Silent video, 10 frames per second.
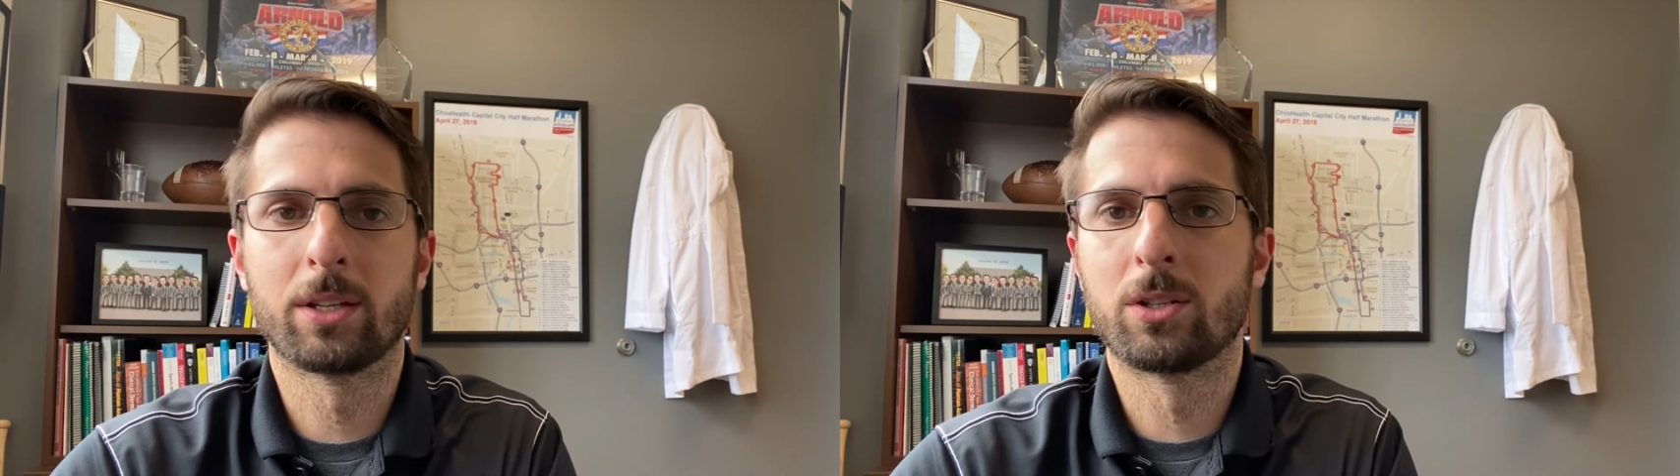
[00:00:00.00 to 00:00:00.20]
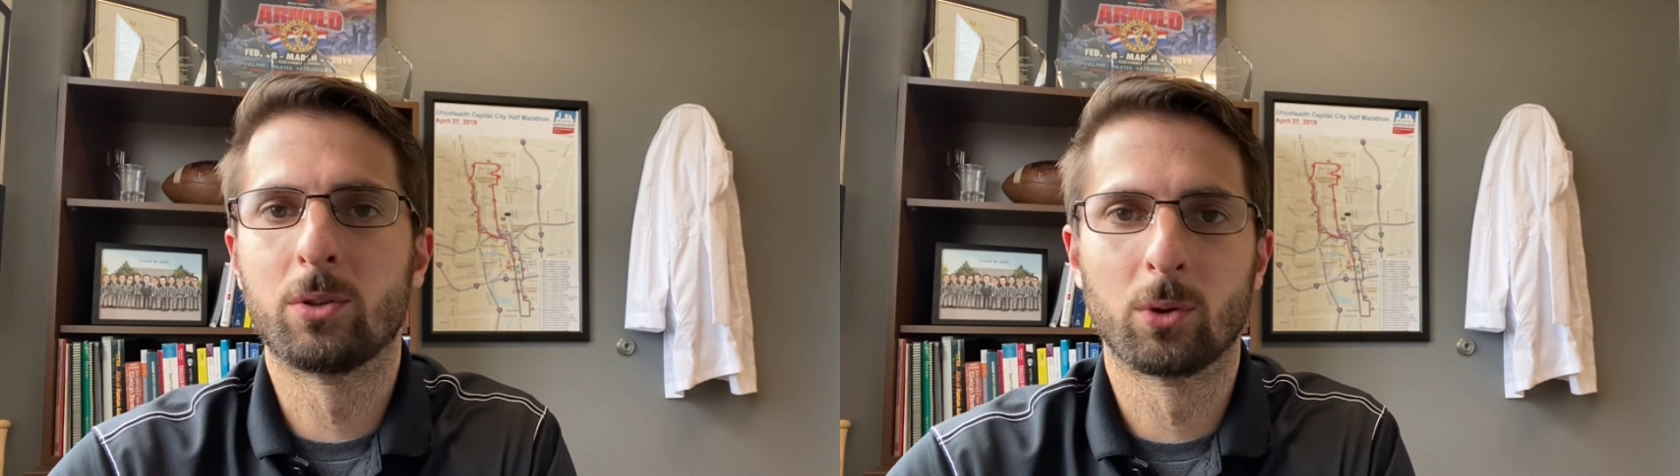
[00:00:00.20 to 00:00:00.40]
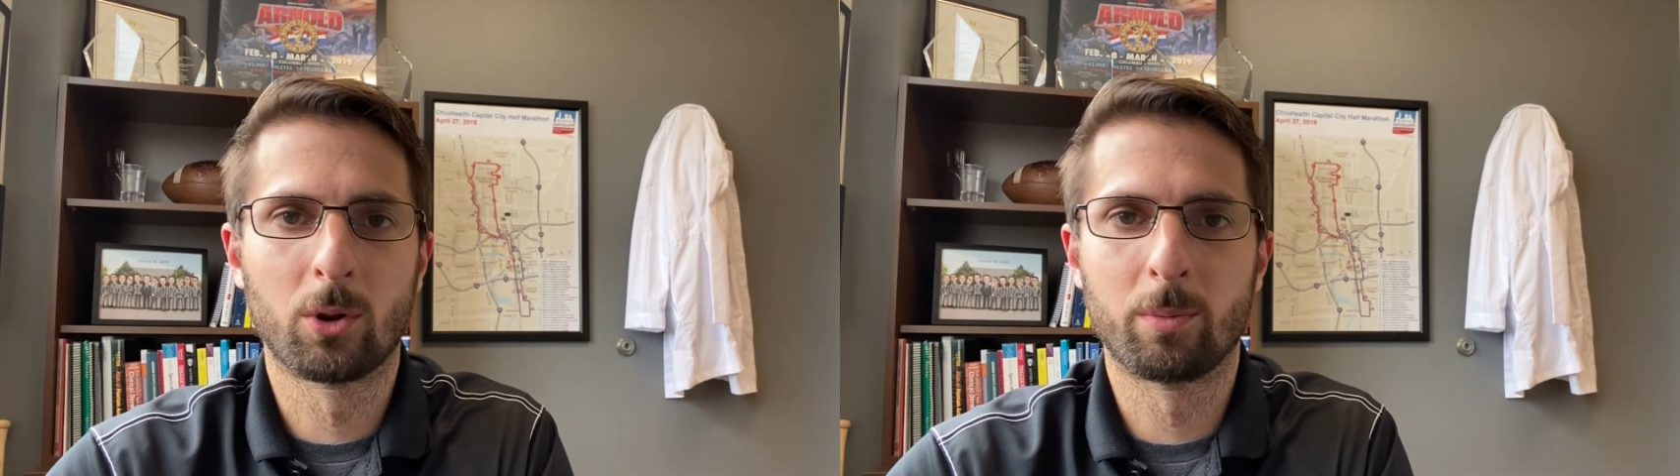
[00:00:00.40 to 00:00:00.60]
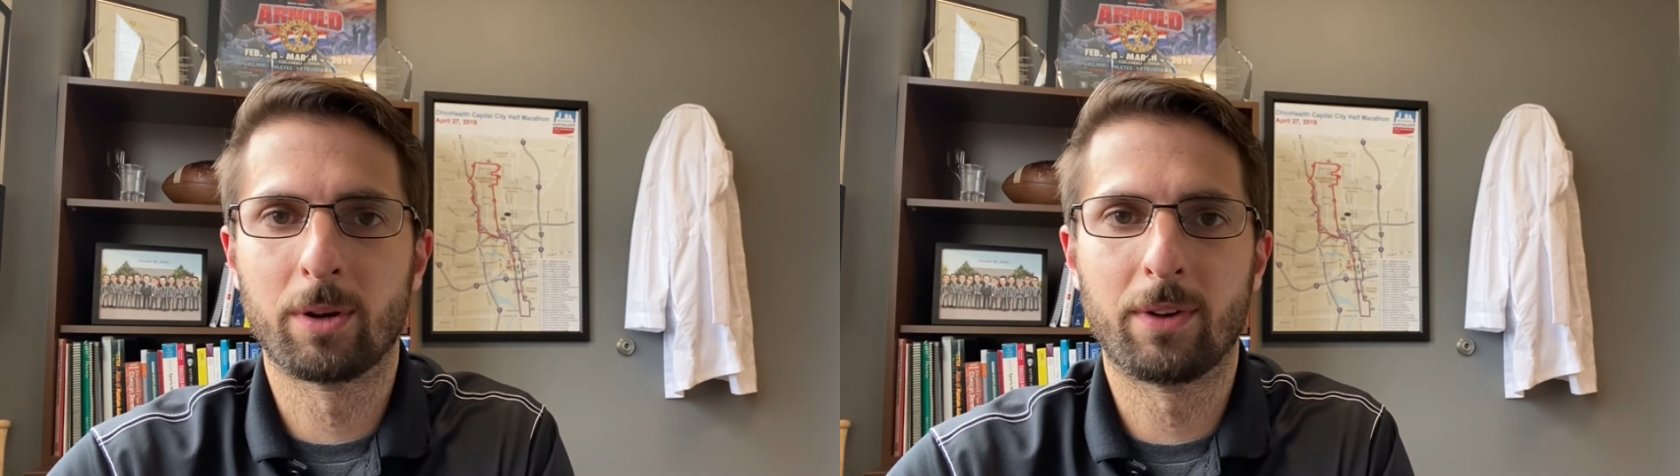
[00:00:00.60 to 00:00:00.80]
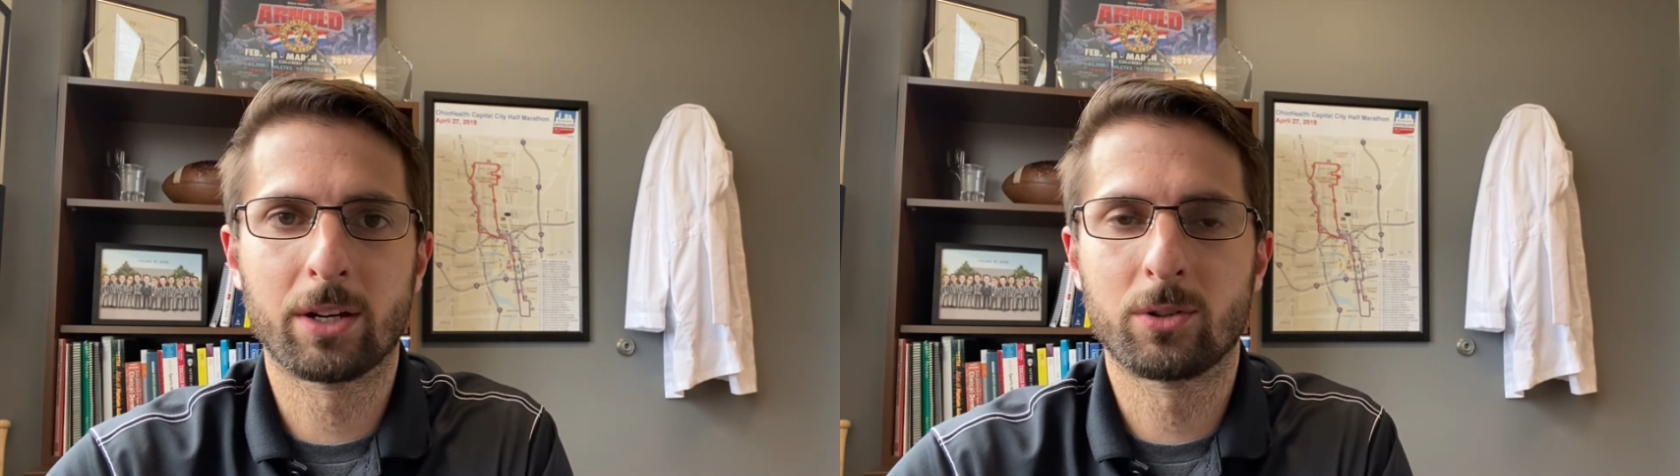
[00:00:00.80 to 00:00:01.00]
to do a little bit
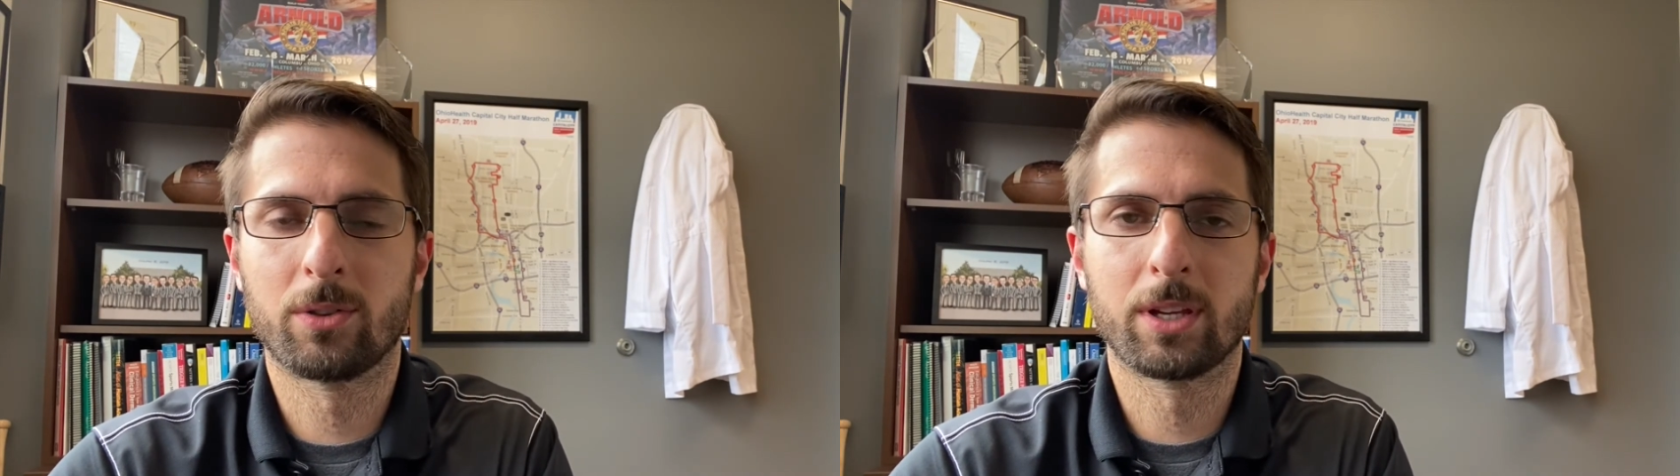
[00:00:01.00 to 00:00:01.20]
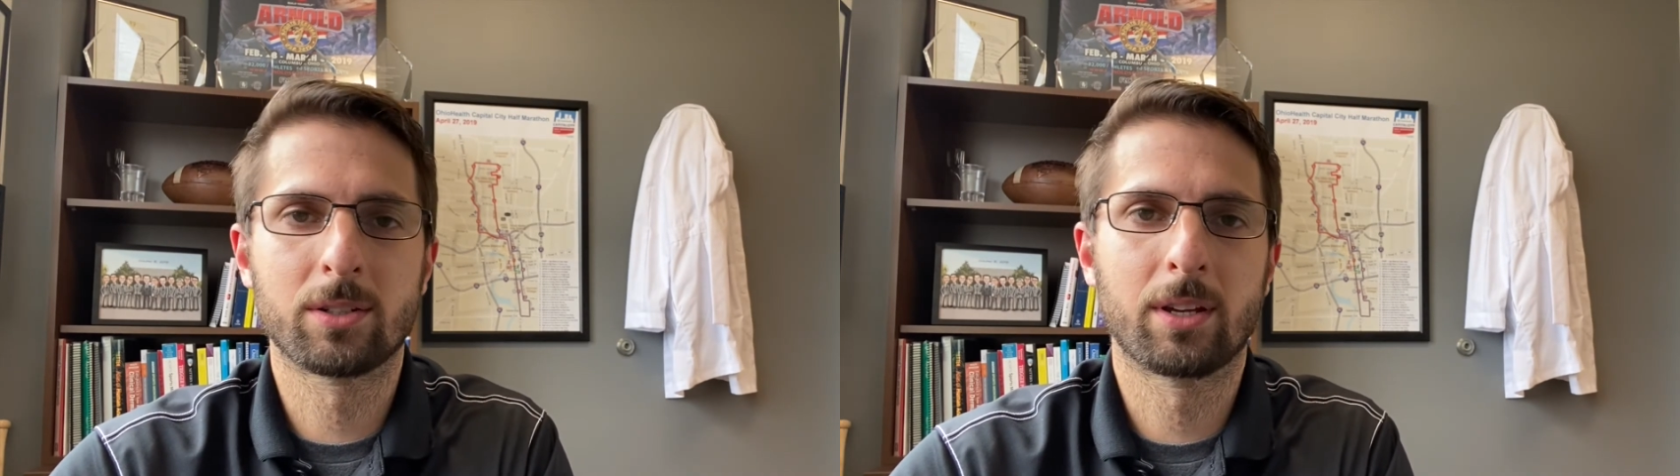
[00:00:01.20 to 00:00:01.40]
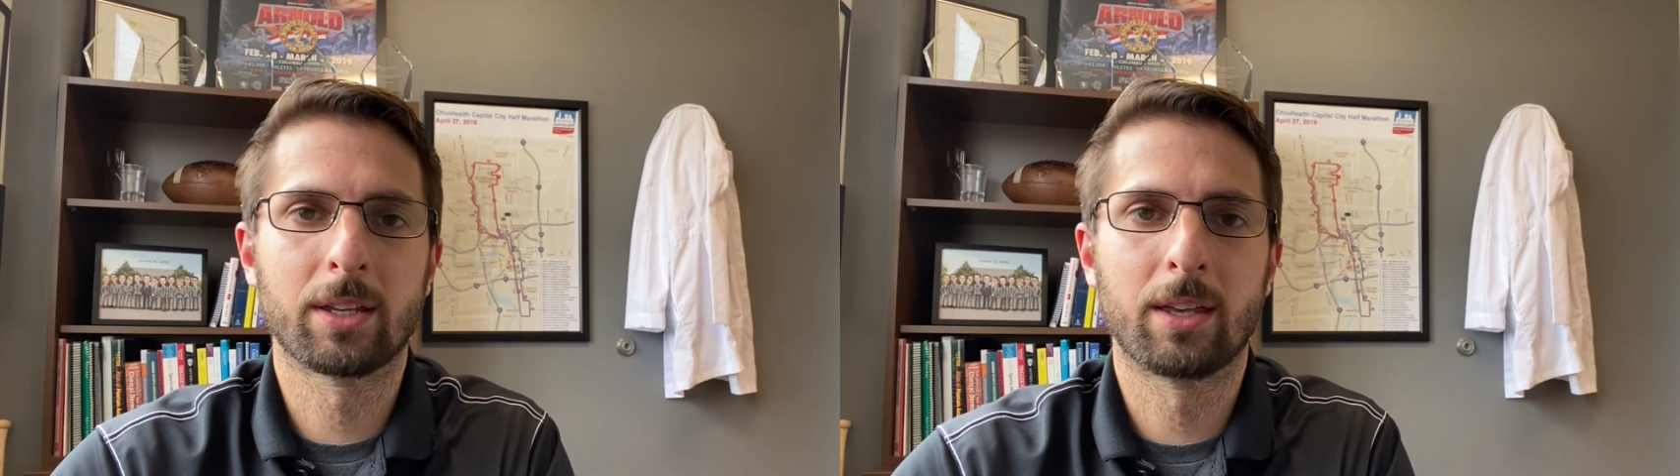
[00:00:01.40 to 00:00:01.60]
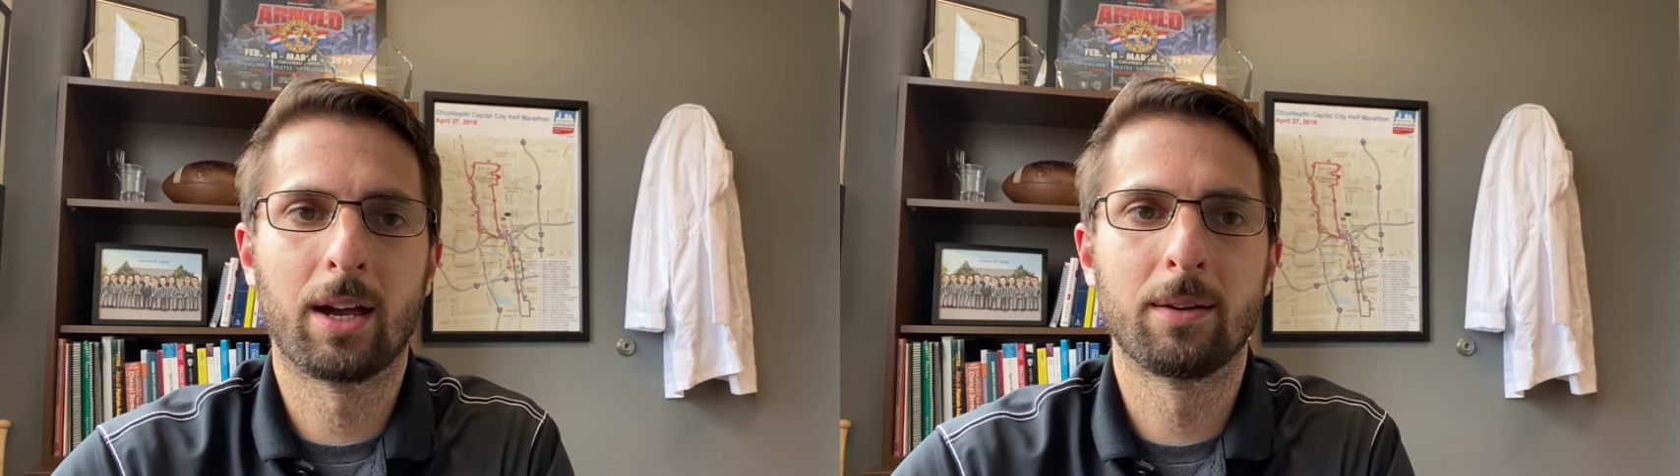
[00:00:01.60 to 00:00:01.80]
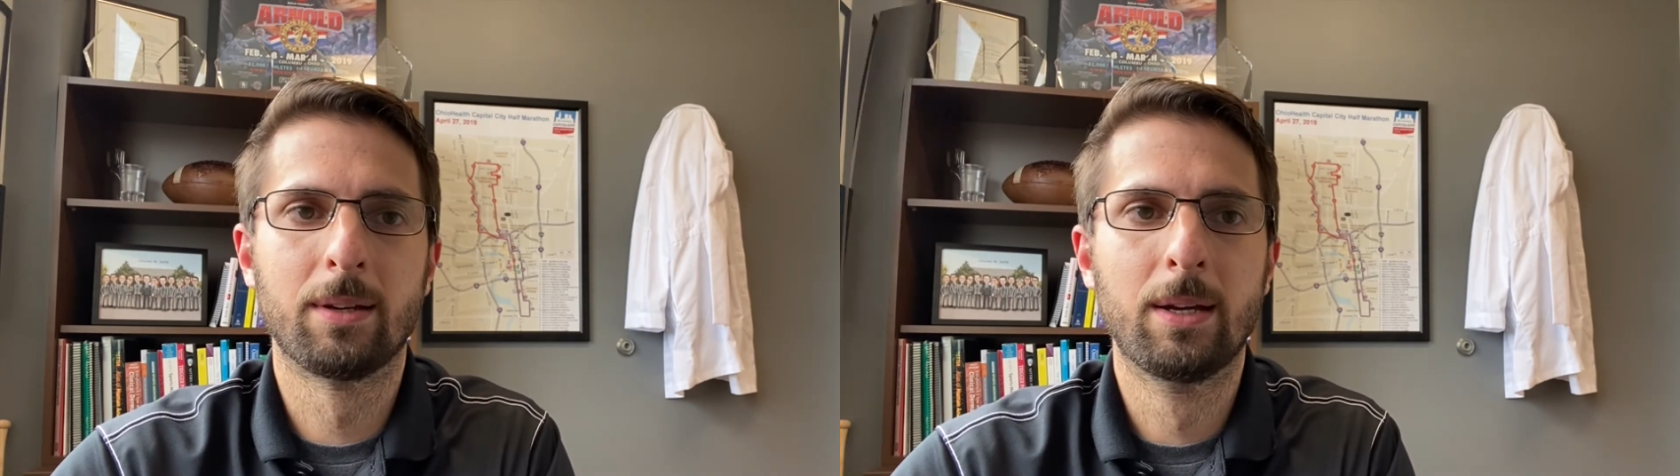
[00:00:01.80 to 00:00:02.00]
of extra things like
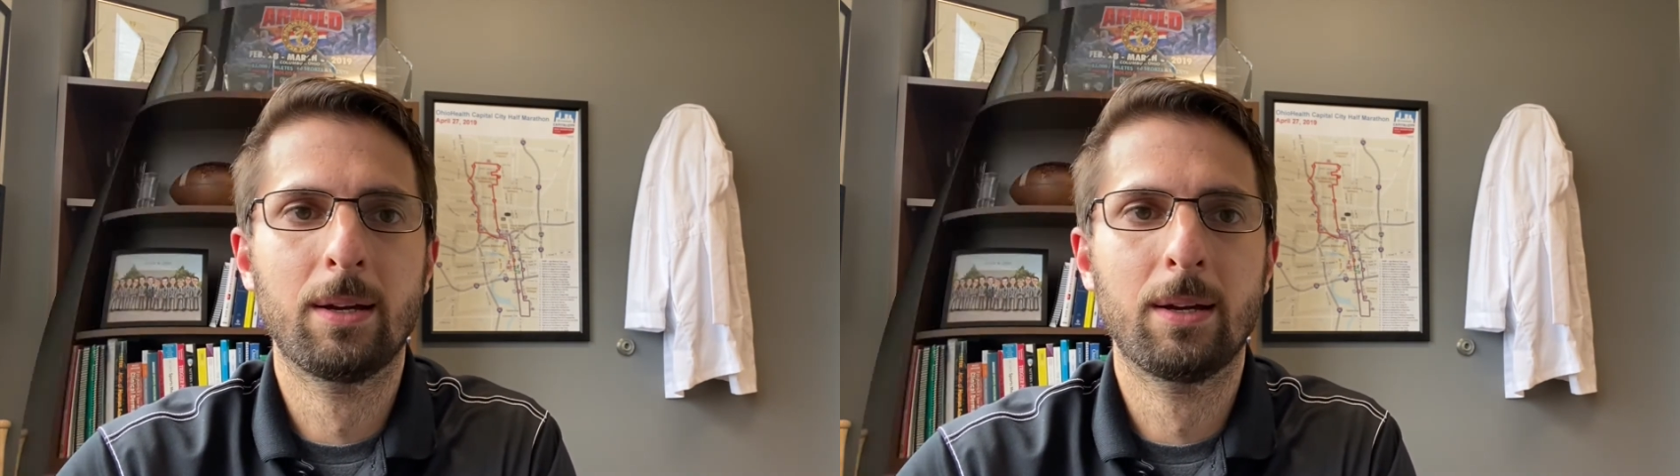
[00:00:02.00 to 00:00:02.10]
that.